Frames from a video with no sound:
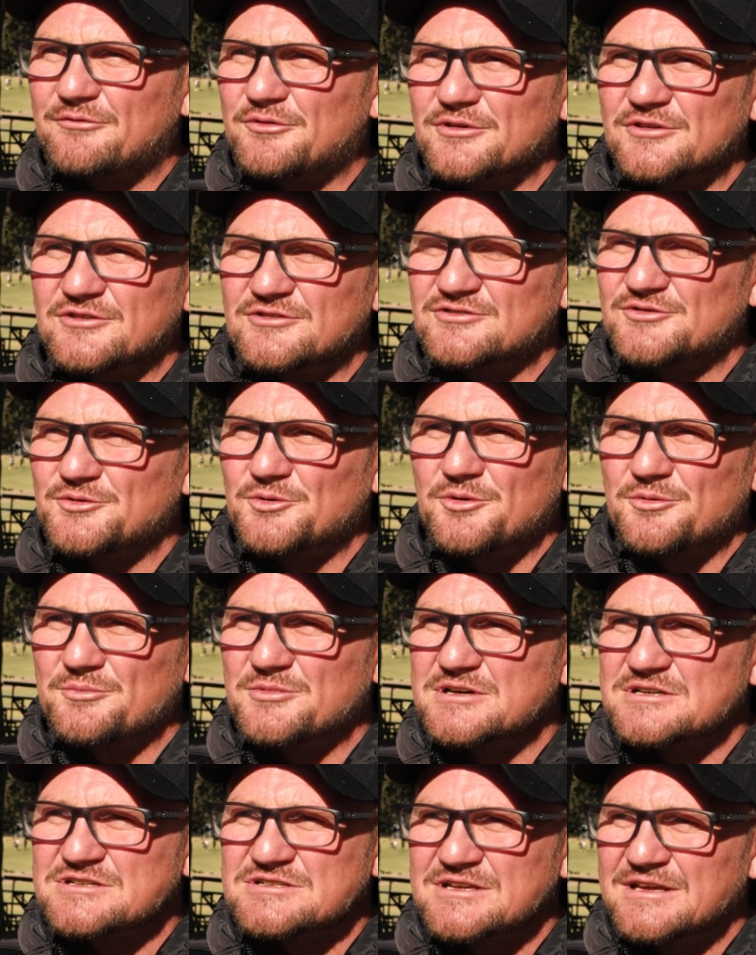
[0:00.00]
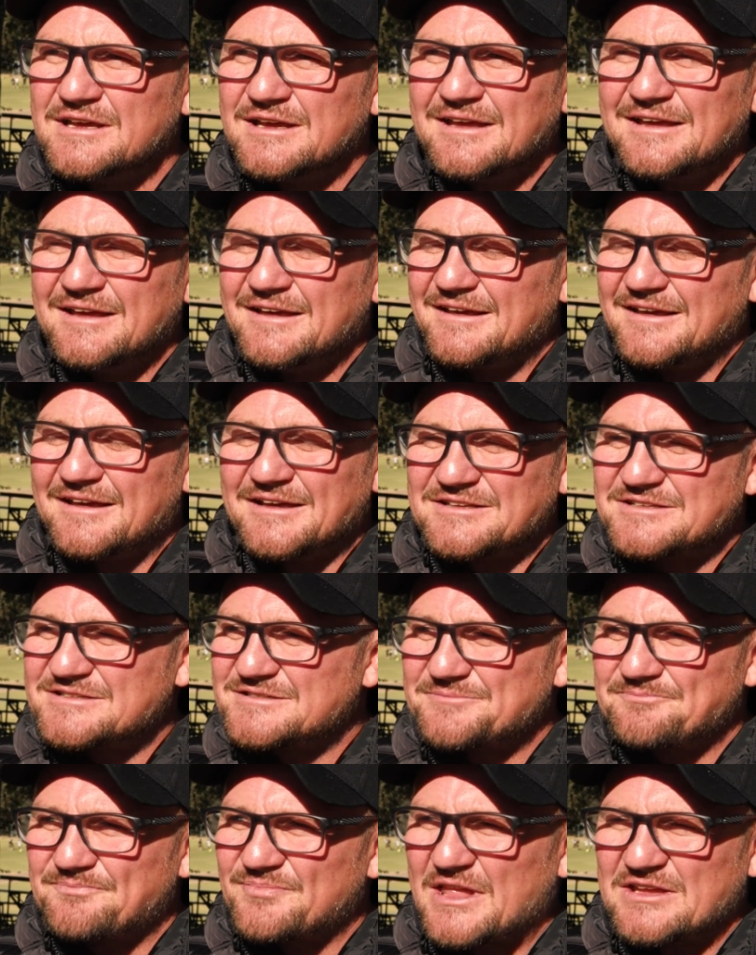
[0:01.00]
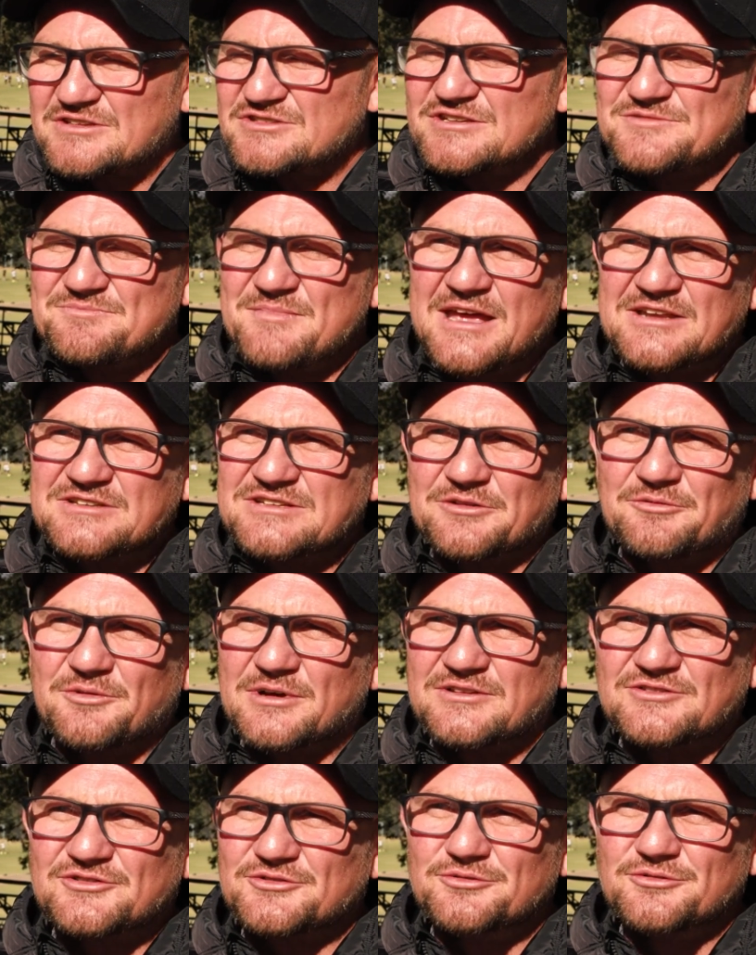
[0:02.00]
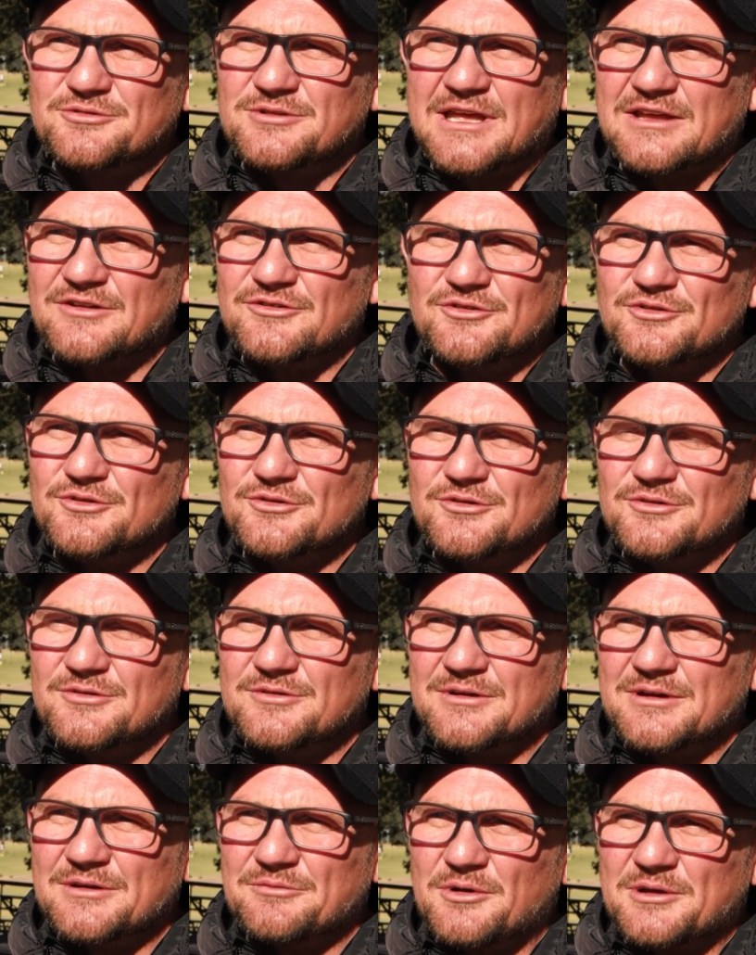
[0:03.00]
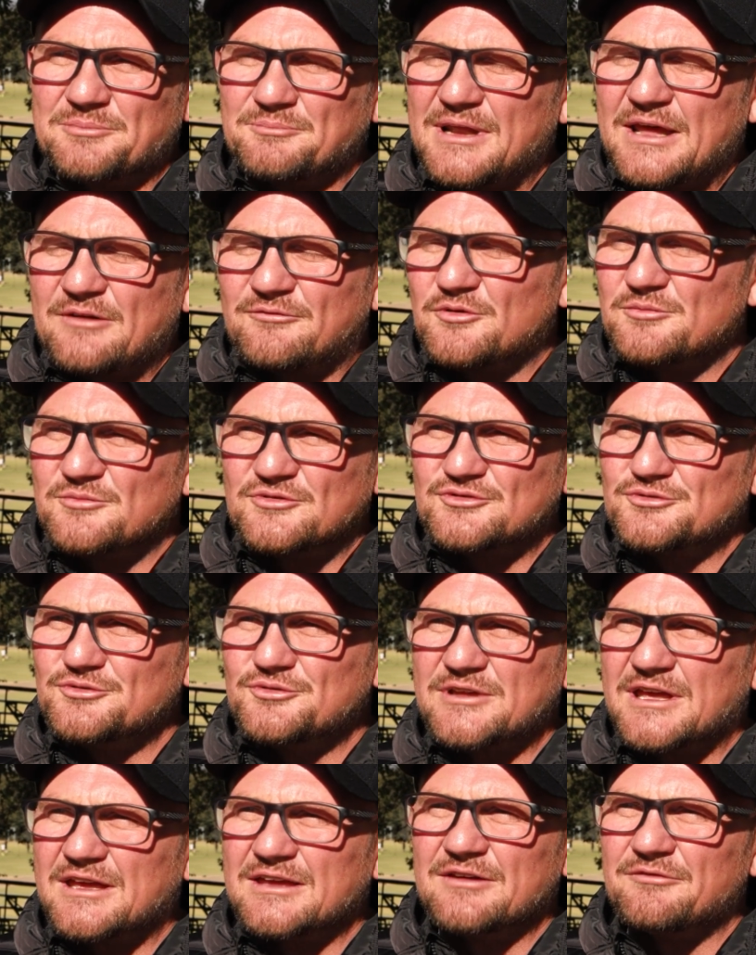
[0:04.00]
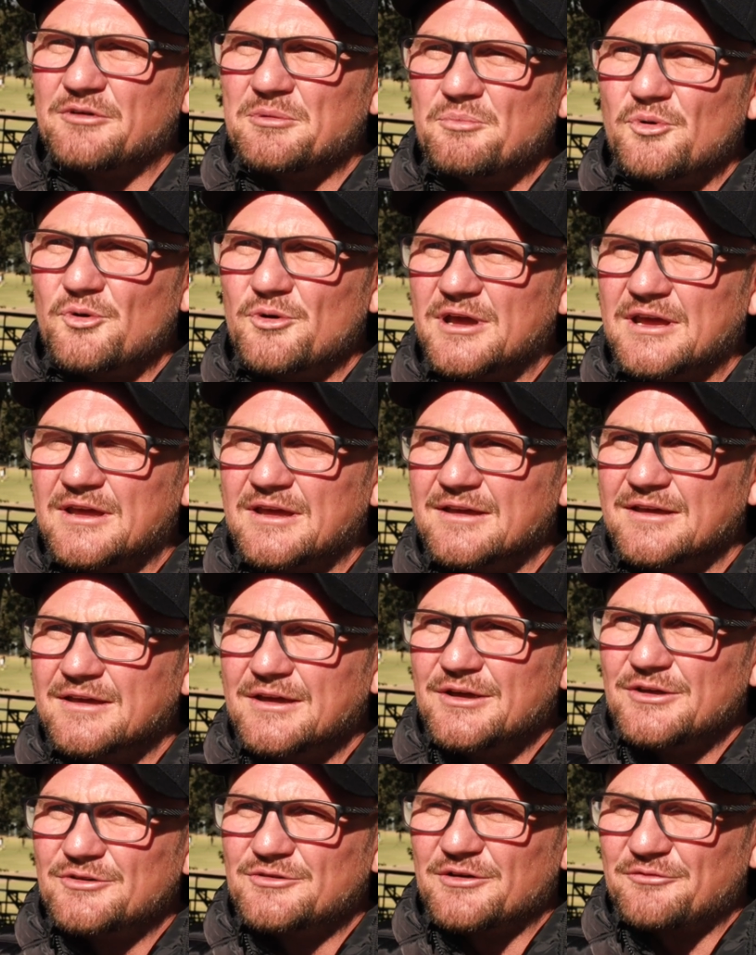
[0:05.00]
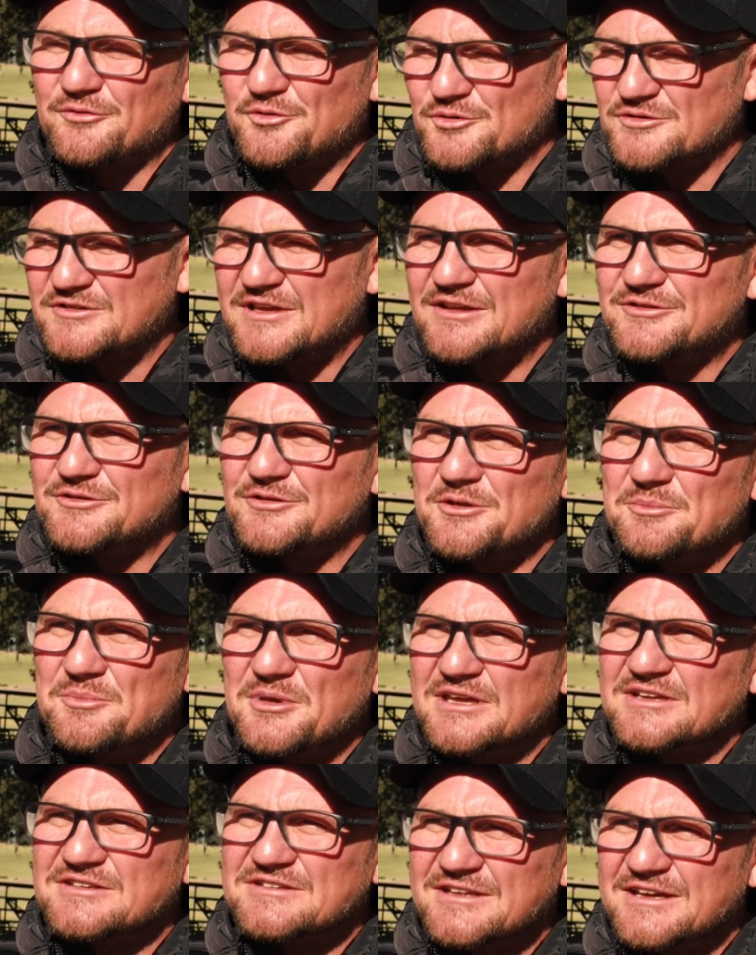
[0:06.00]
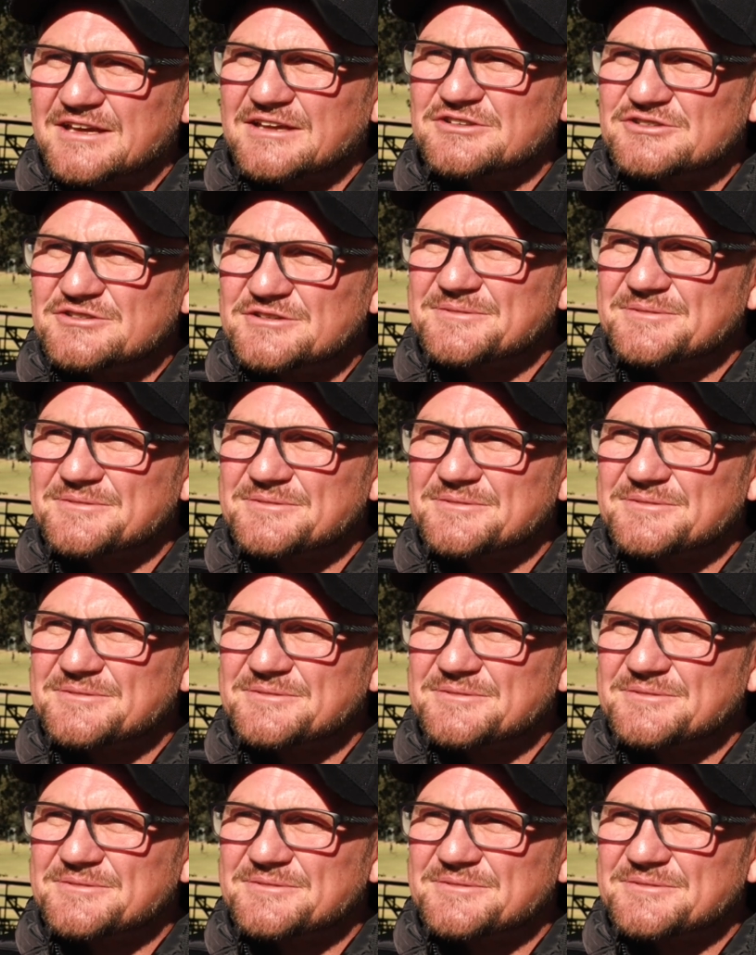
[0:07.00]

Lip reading: for the Stormers. It's just magic what school can do, and what platform school can give a boy to, of course, get to the biggest stage.